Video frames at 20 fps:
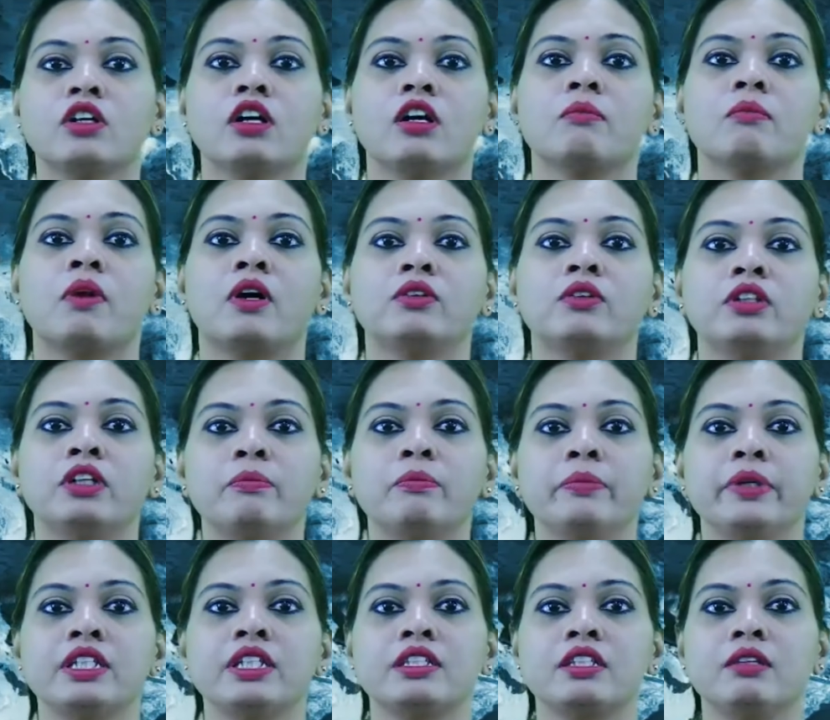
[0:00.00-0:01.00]
about the
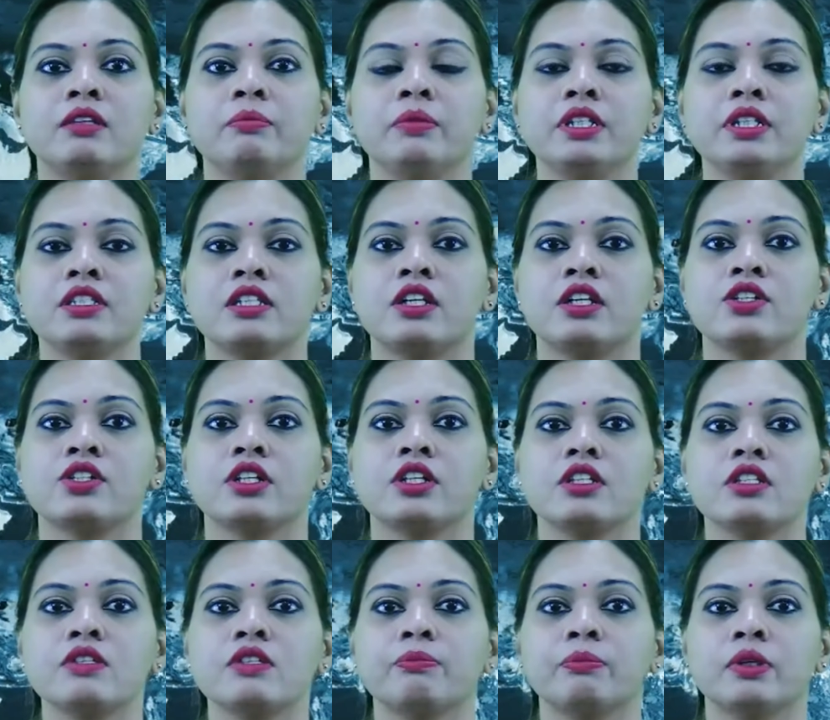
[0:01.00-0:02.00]
PCP
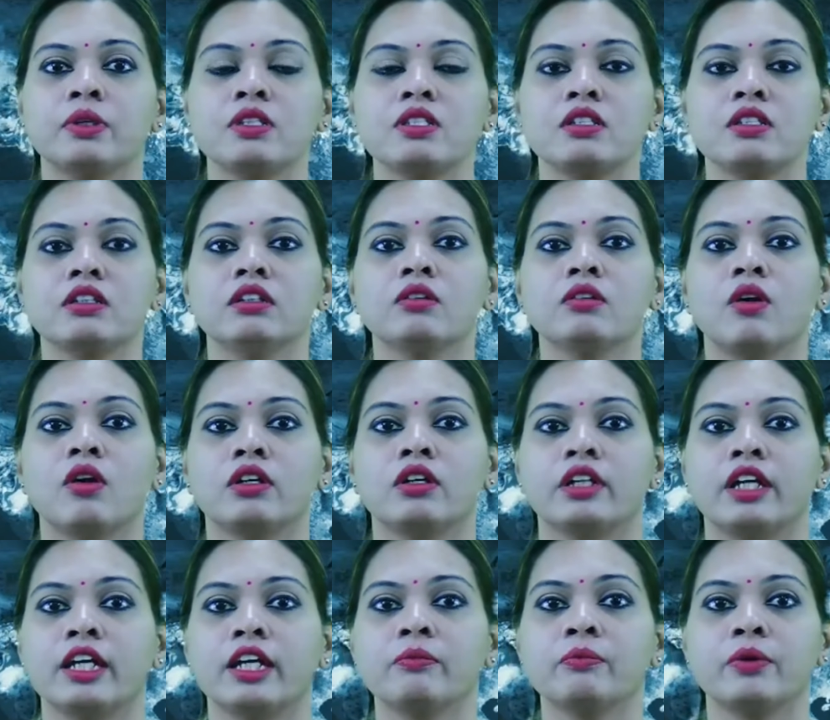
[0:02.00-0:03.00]
sessions, Personal
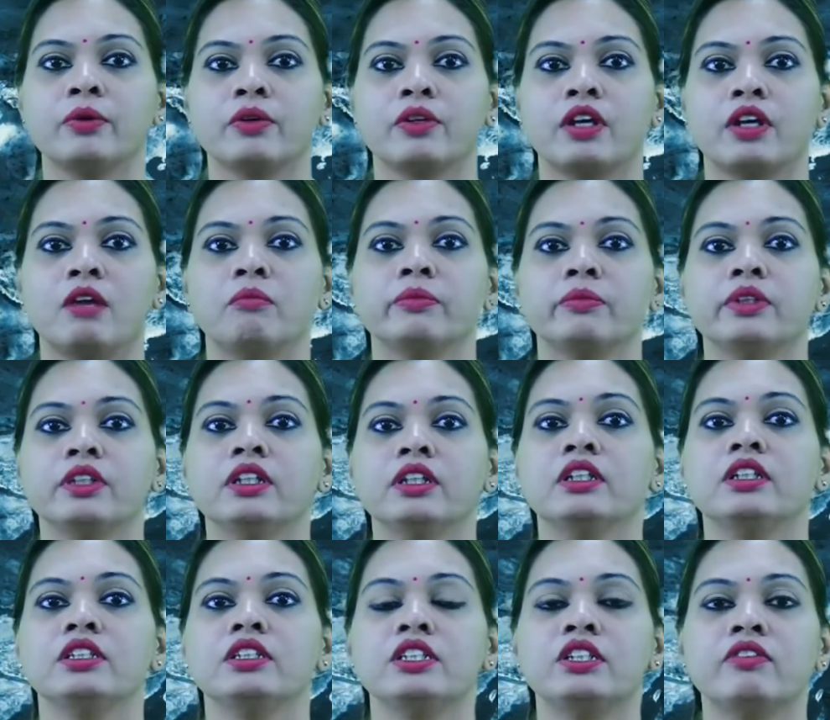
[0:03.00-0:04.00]
Contact Program,
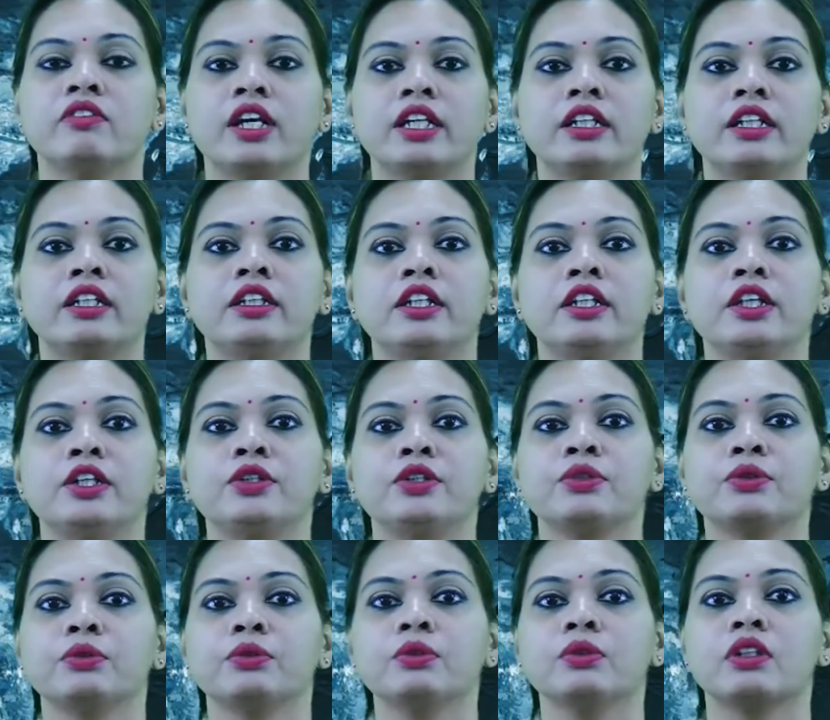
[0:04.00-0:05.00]
divided
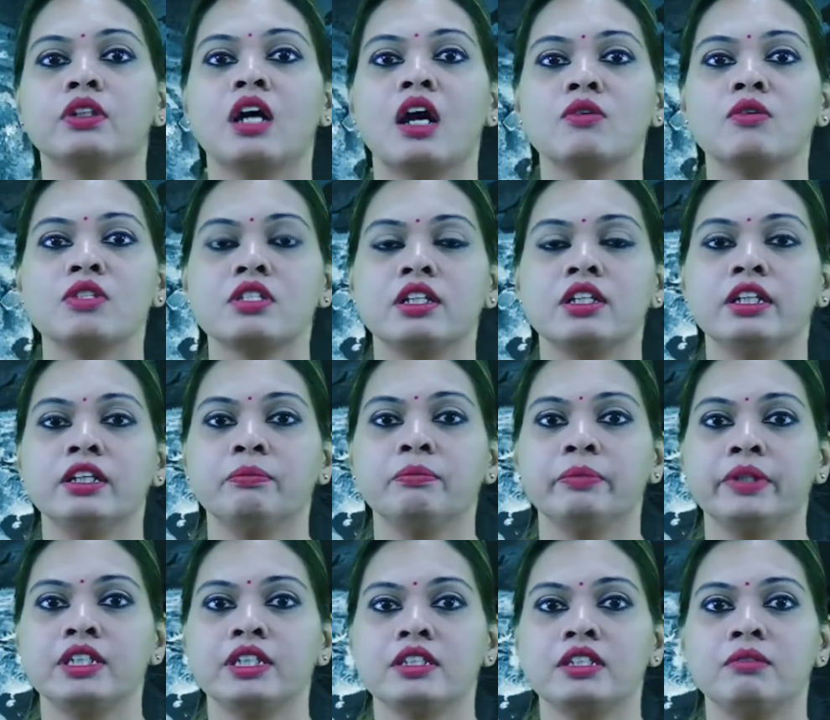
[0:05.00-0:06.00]
into counseling
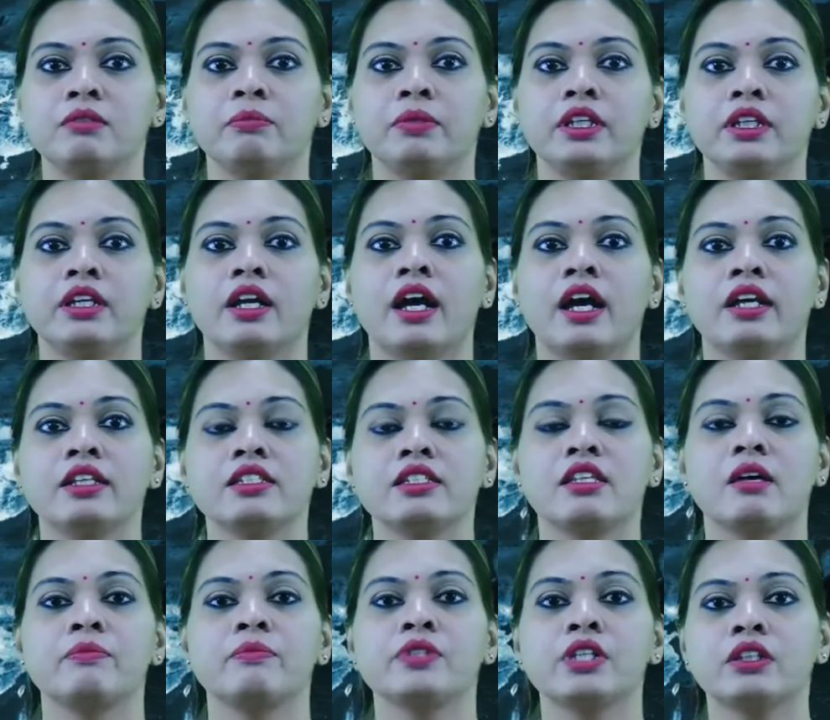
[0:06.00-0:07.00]
PCP and
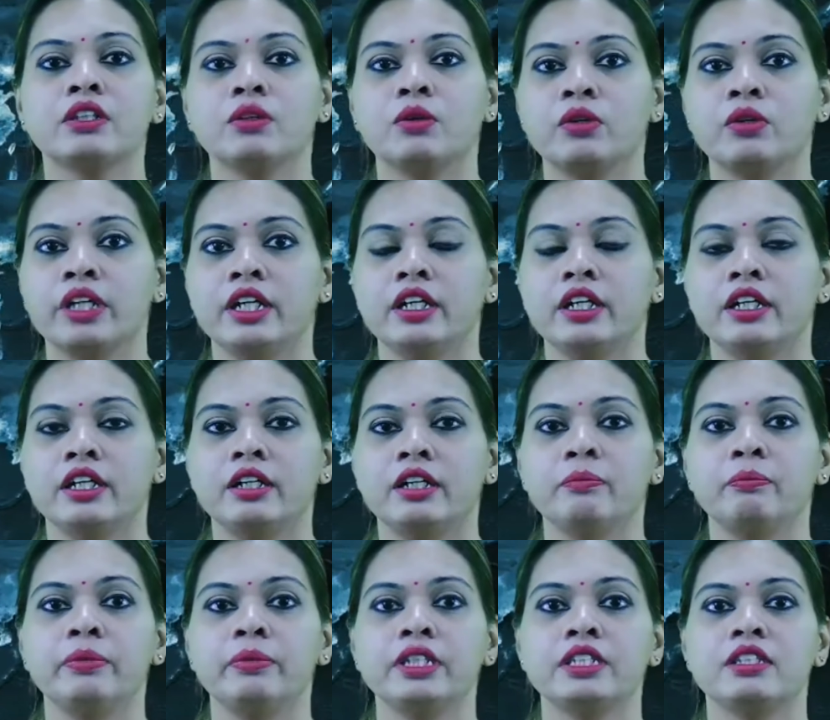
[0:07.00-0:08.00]
subject-oriented
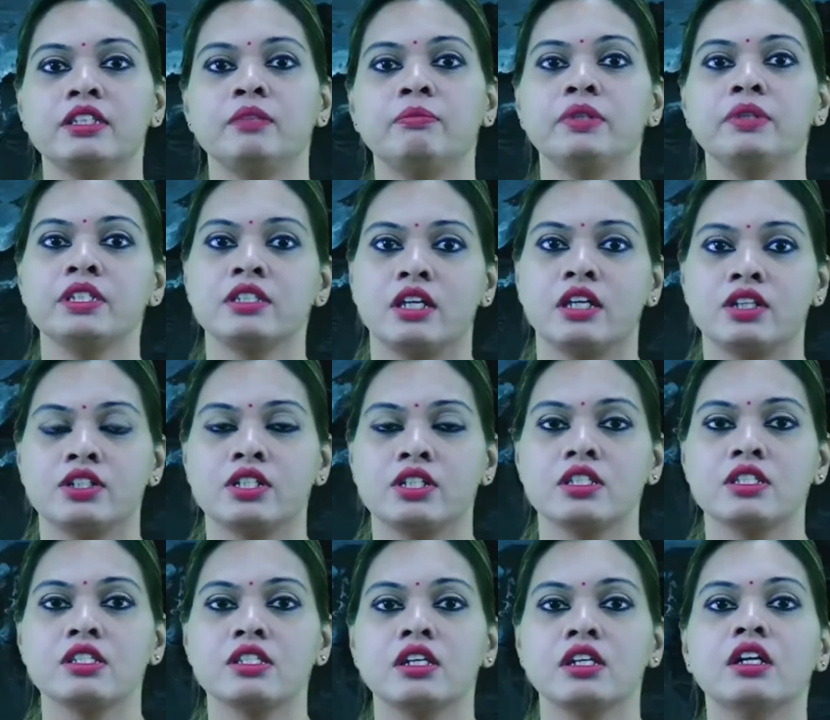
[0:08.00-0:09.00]
PCP sessions.